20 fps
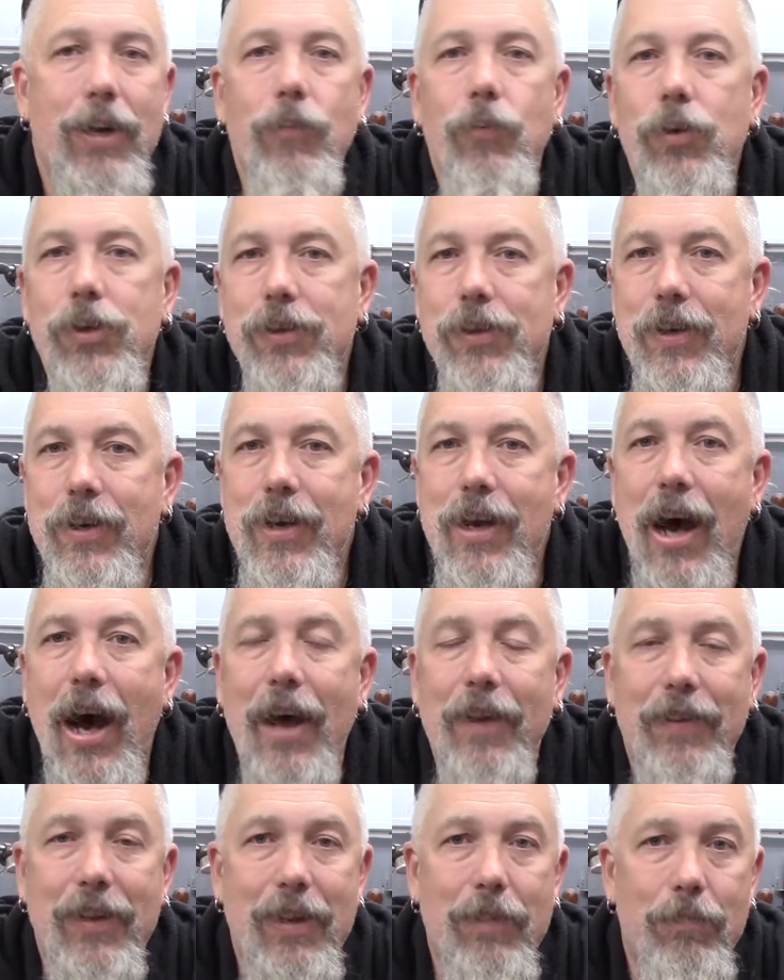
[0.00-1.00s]
It was
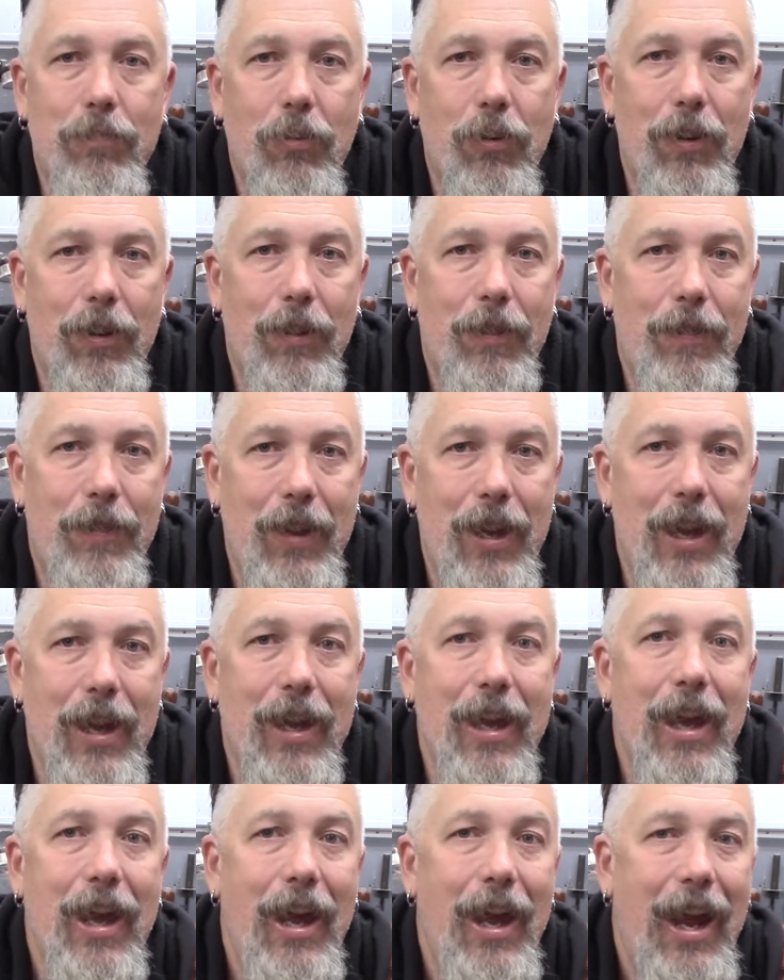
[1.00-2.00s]
not the important
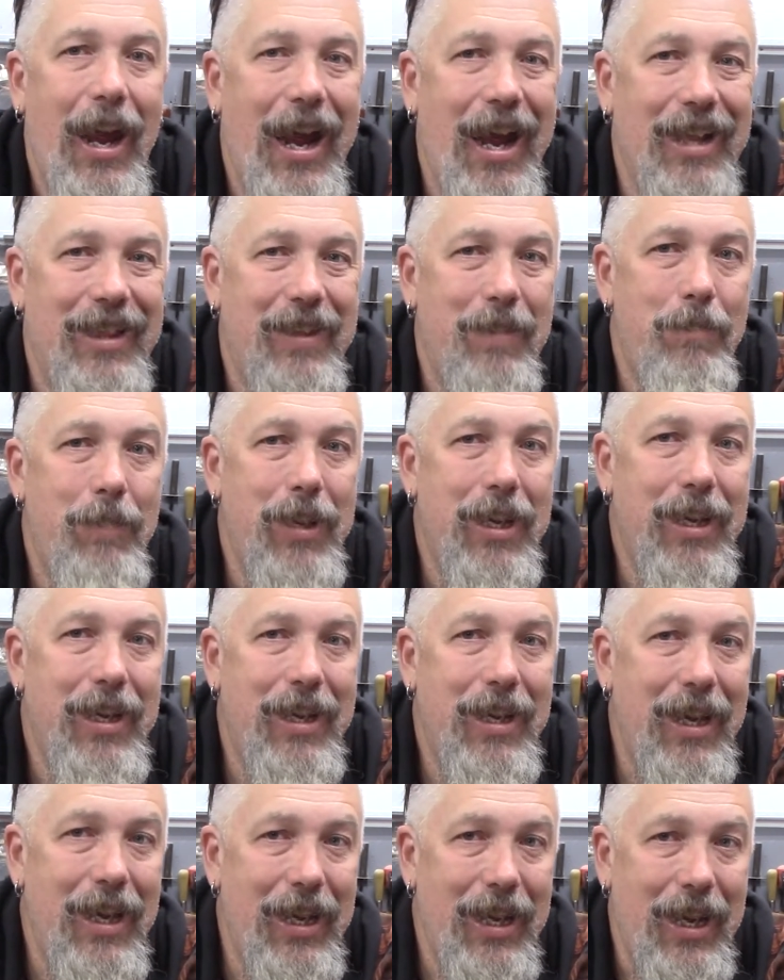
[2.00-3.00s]
thing at the
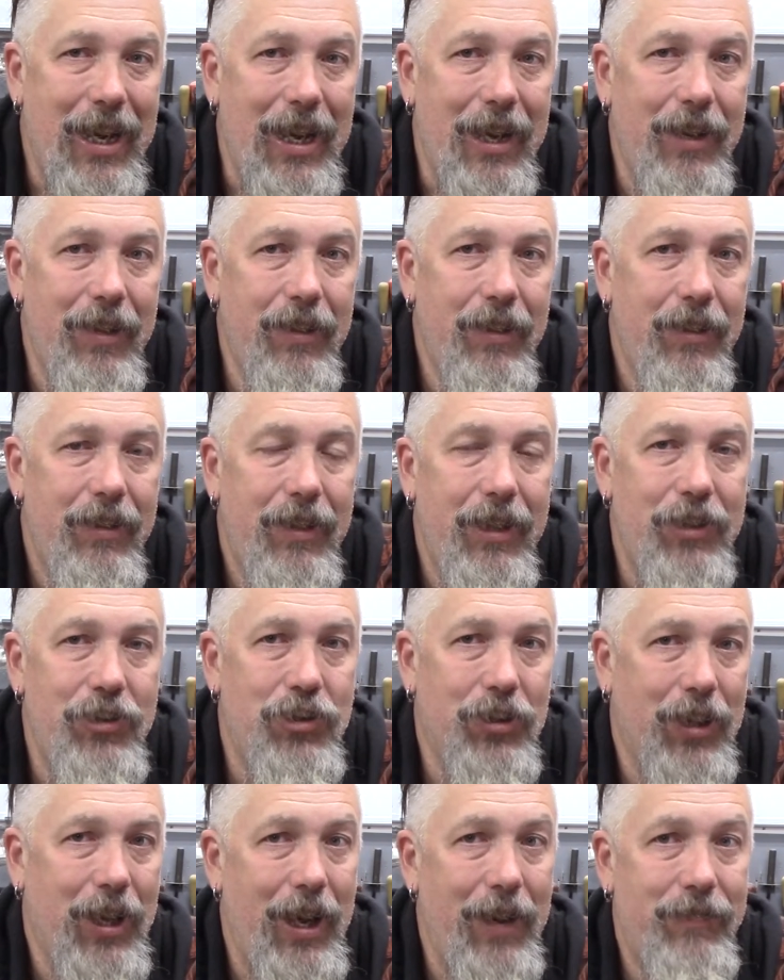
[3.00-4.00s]
beginning in
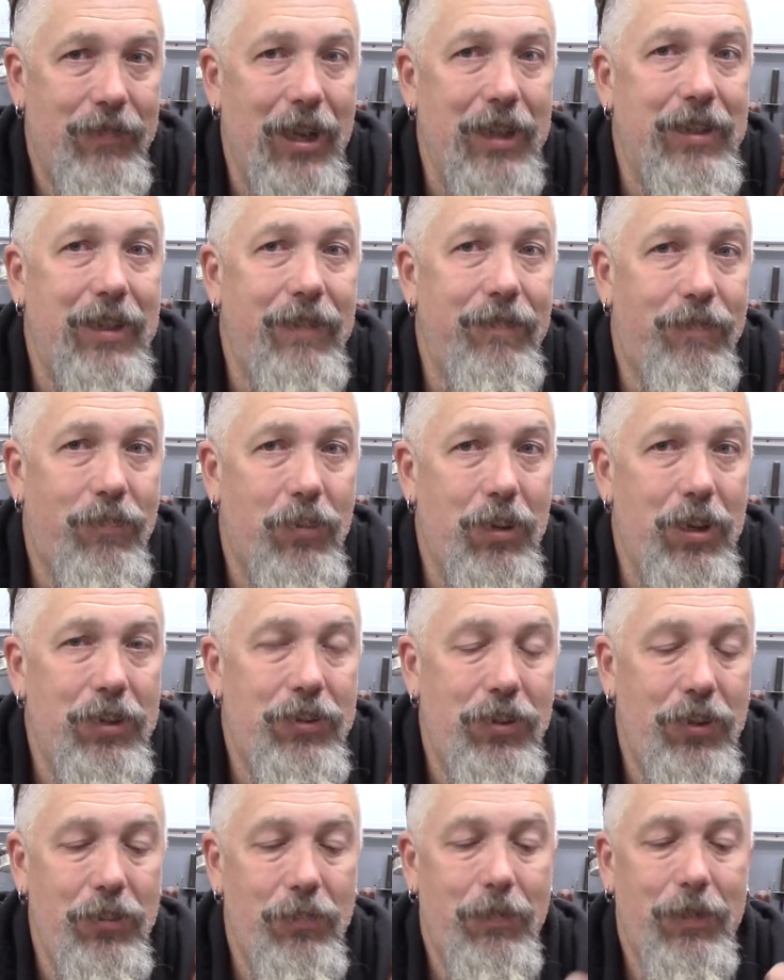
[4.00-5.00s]
July of
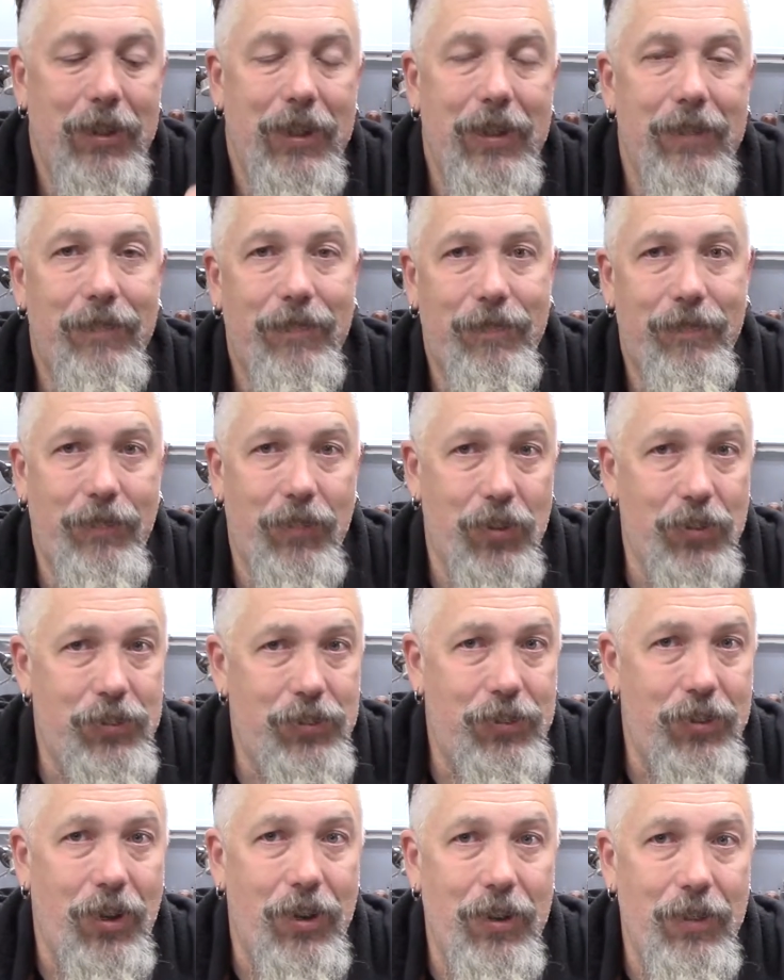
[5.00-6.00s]
1942 when they first
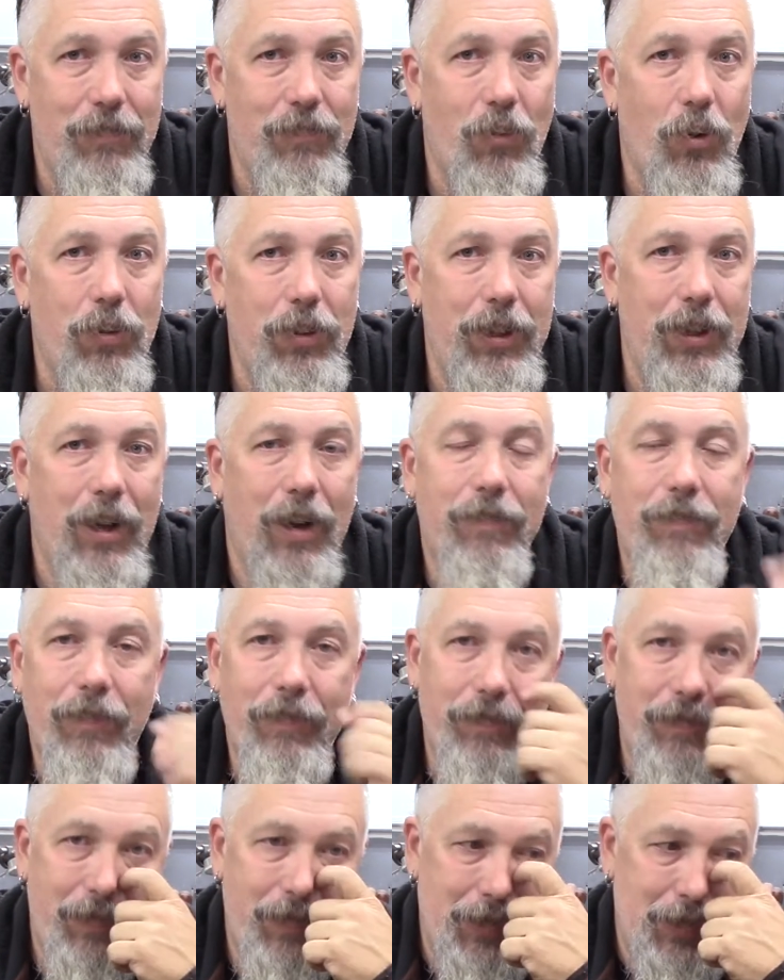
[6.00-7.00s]
started rolling off
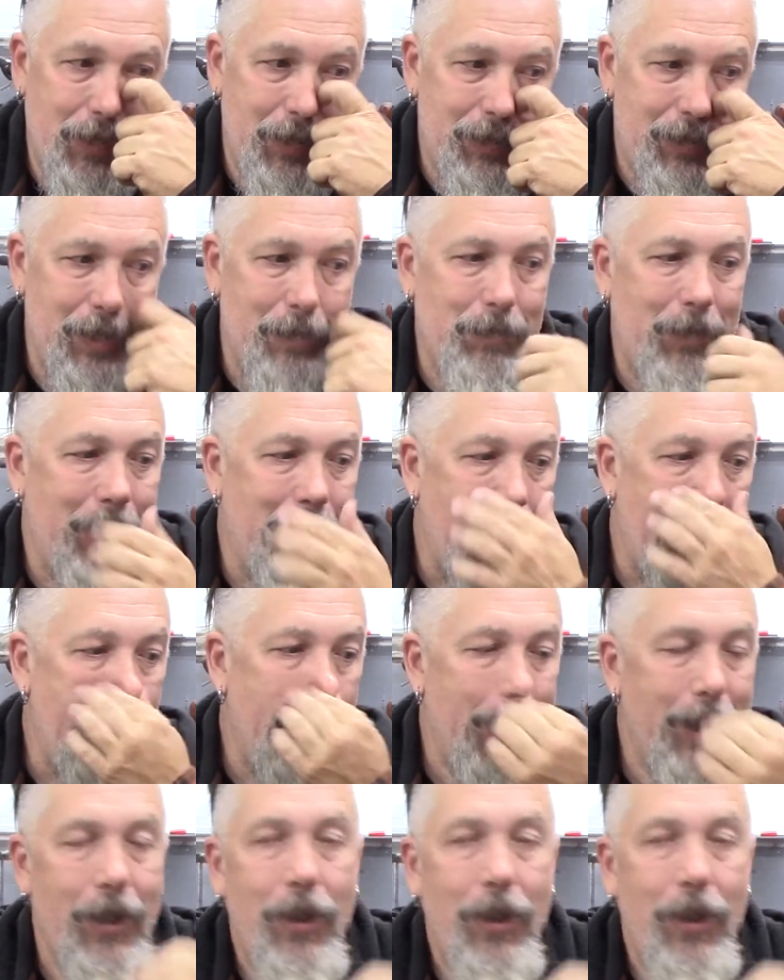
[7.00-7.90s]
of the assembly line,